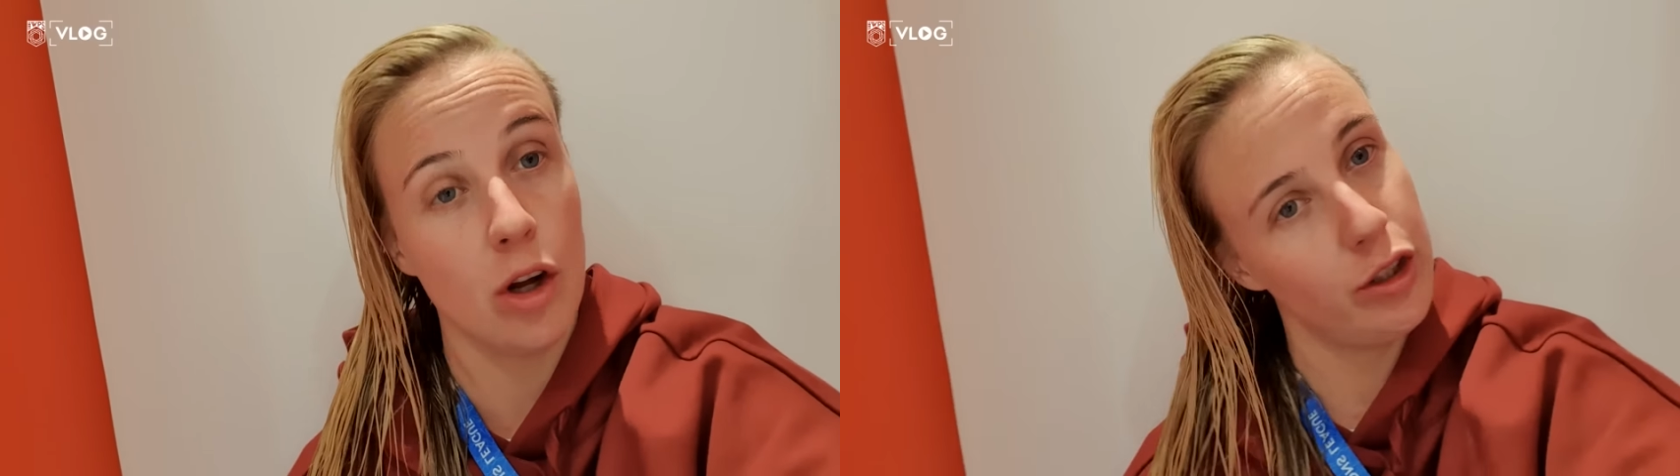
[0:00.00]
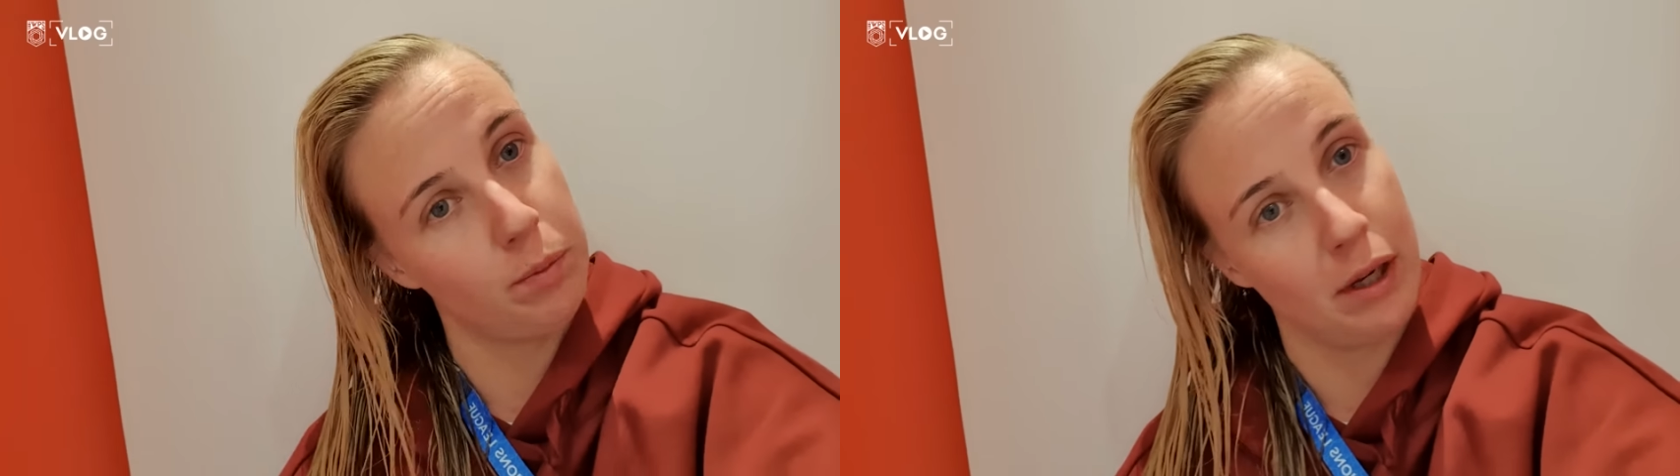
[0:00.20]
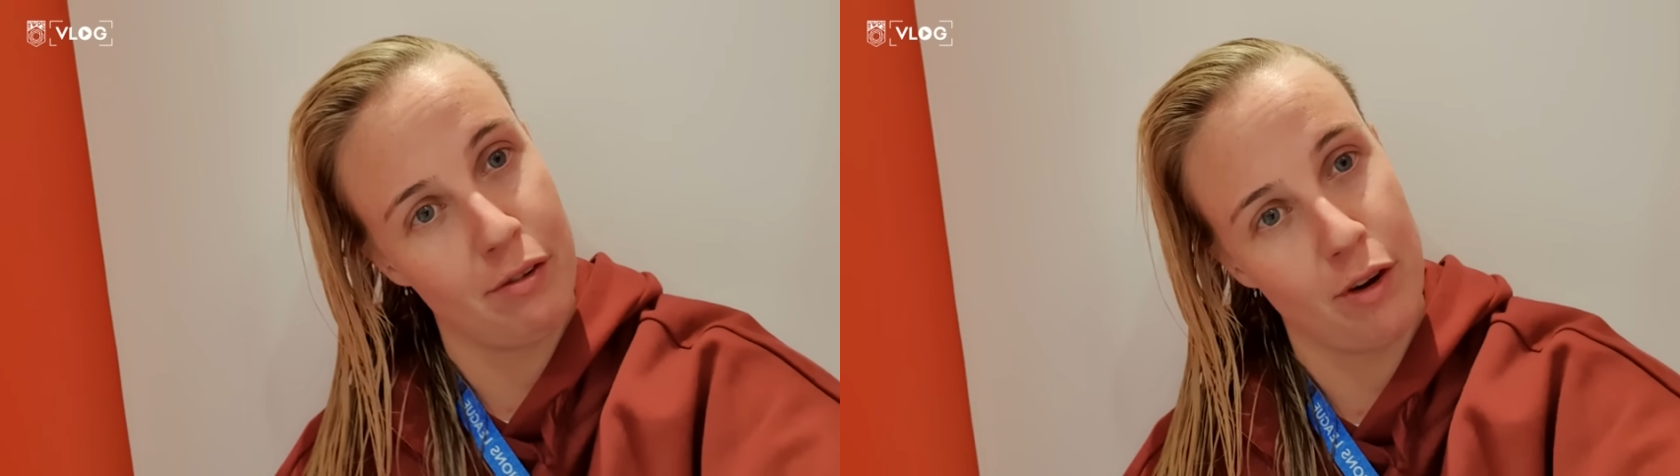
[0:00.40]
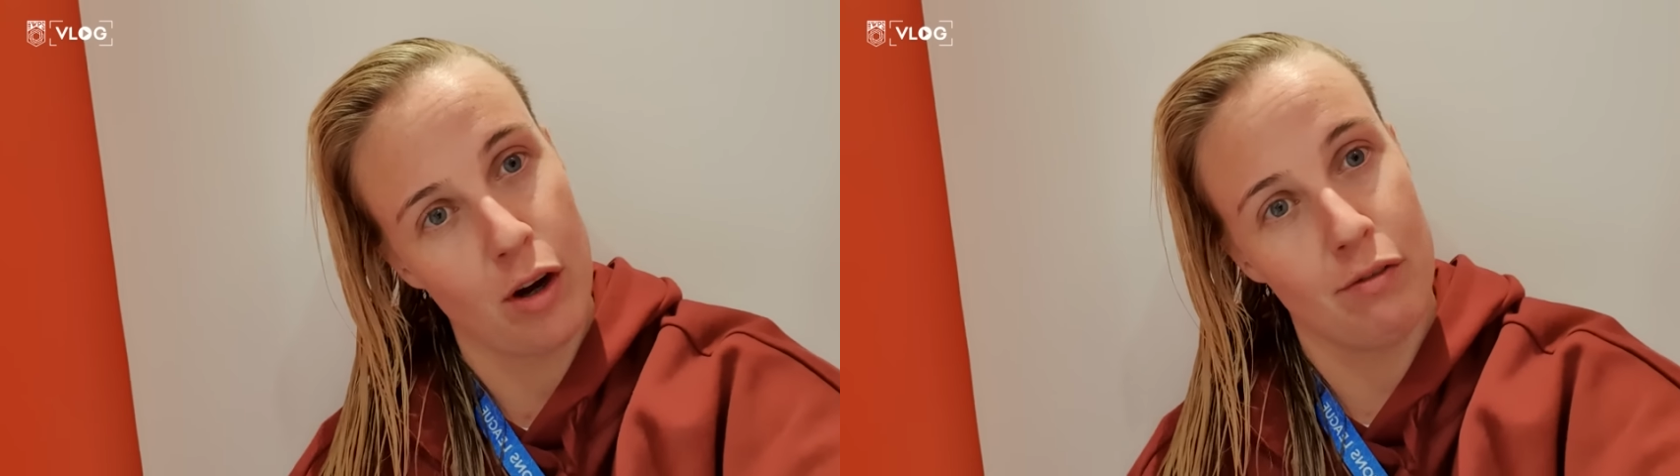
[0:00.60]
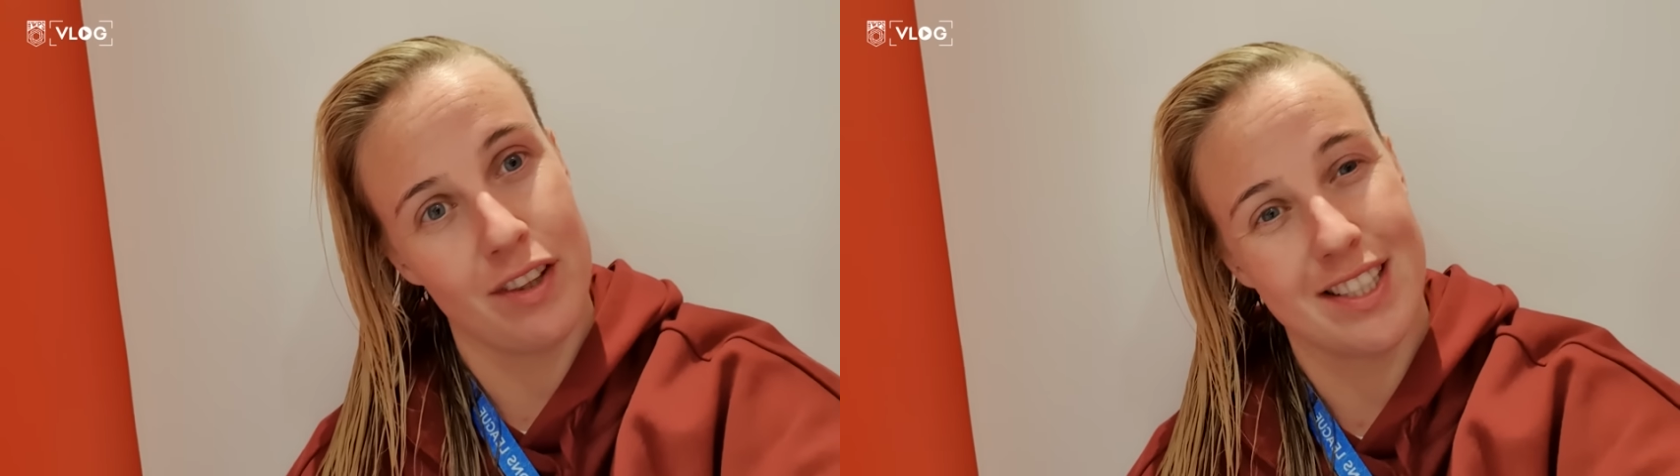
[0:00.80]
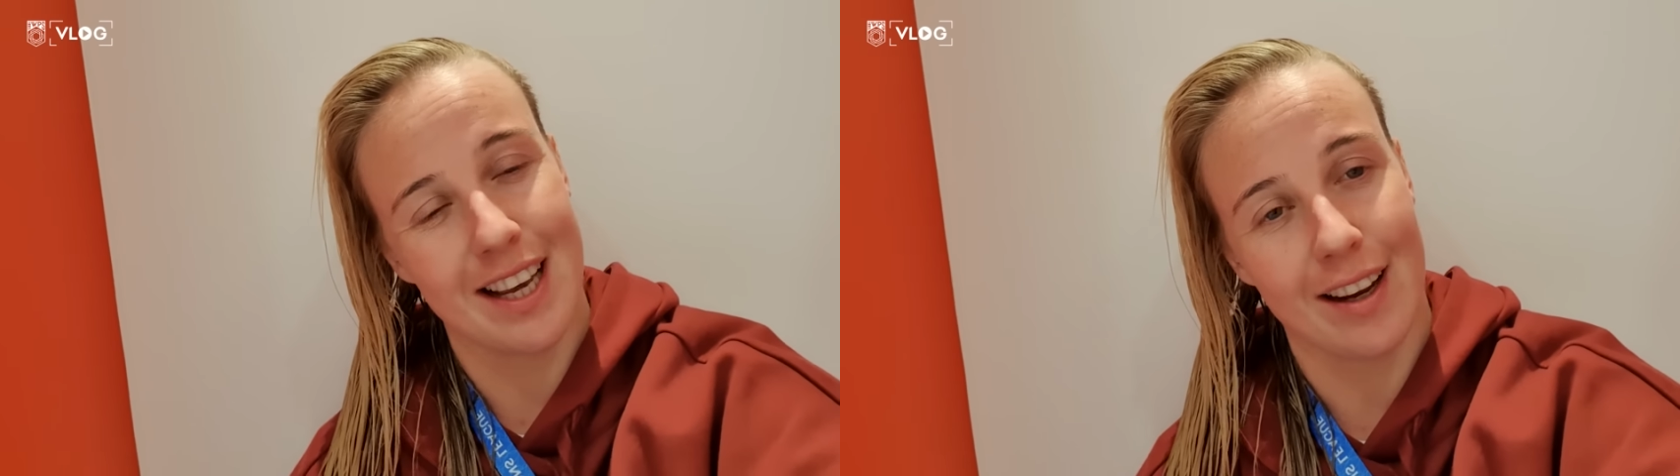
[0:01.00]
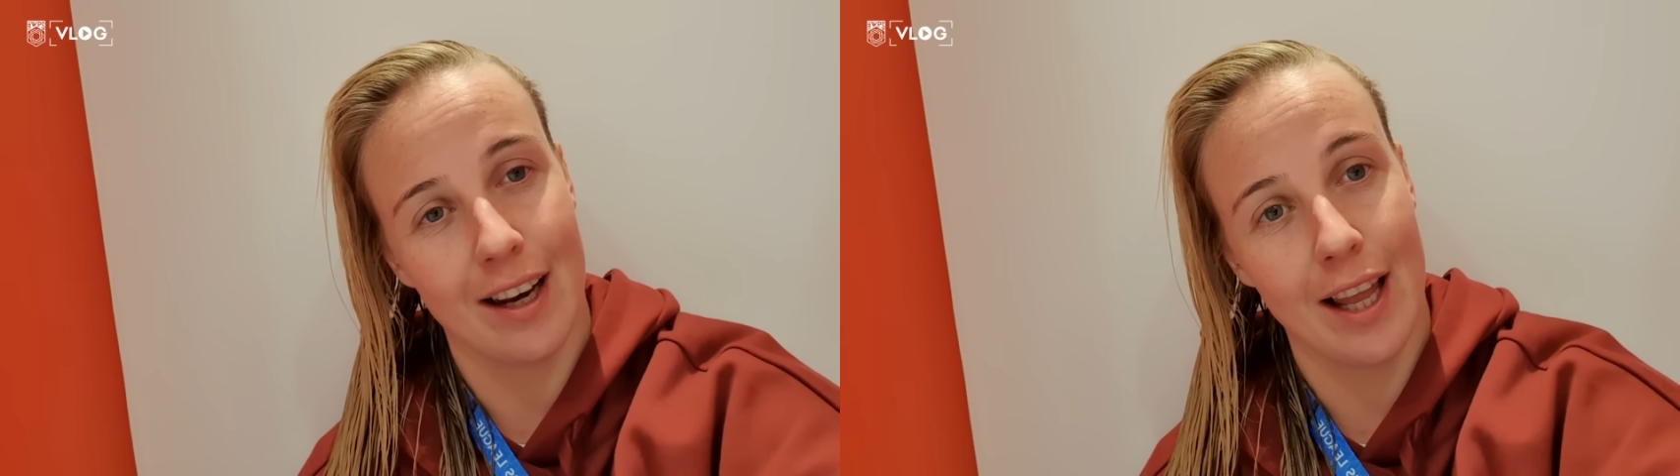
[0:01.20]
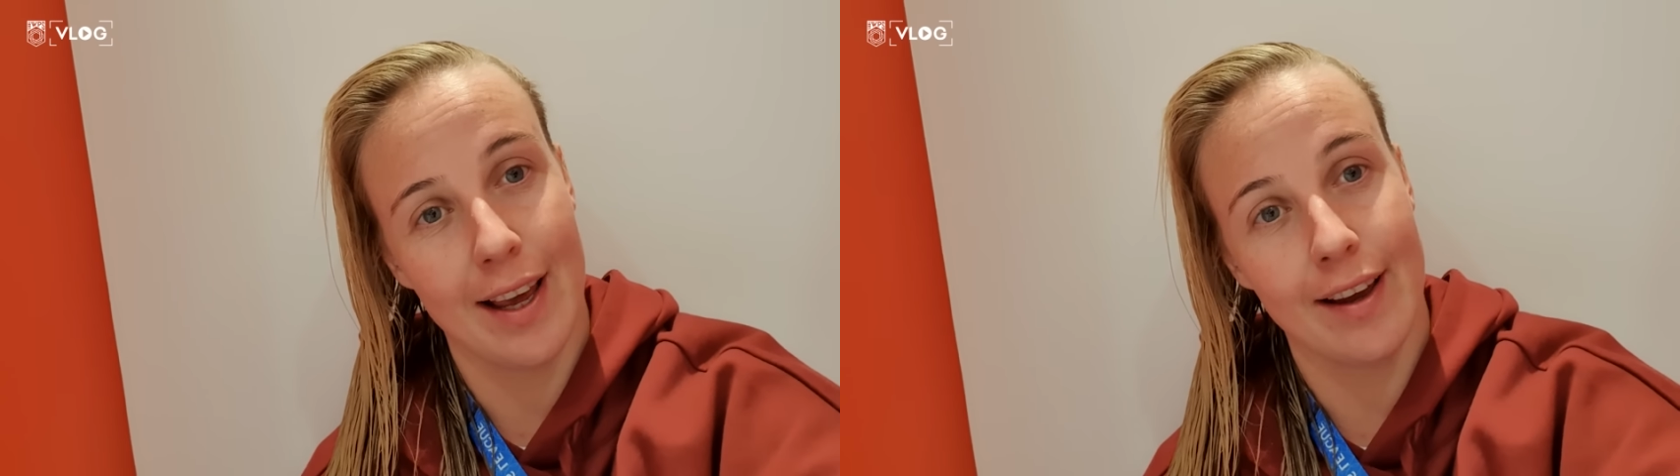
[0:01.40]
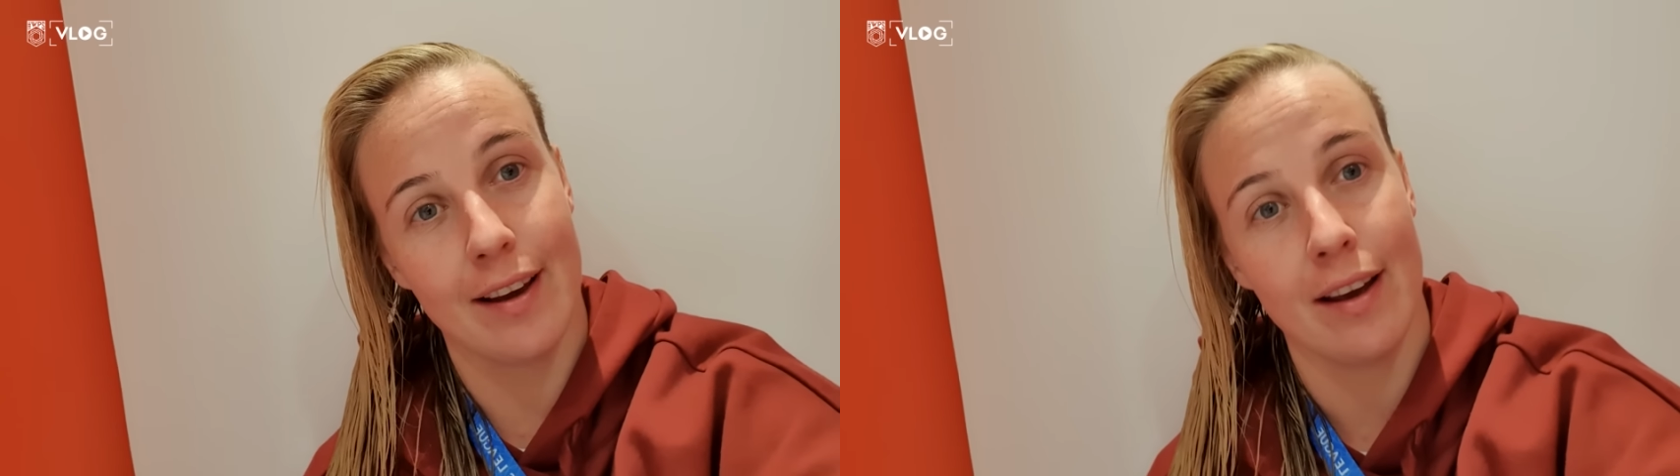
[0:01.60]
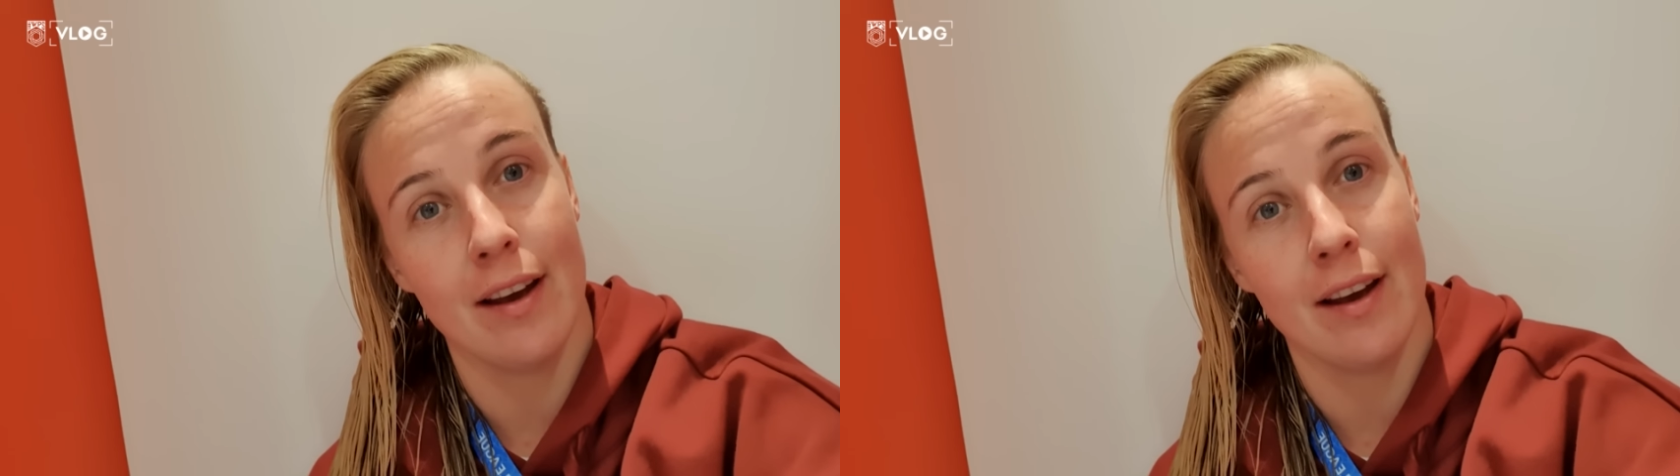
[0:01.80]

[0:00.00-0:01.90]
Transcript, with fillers: all to play for for the second leg.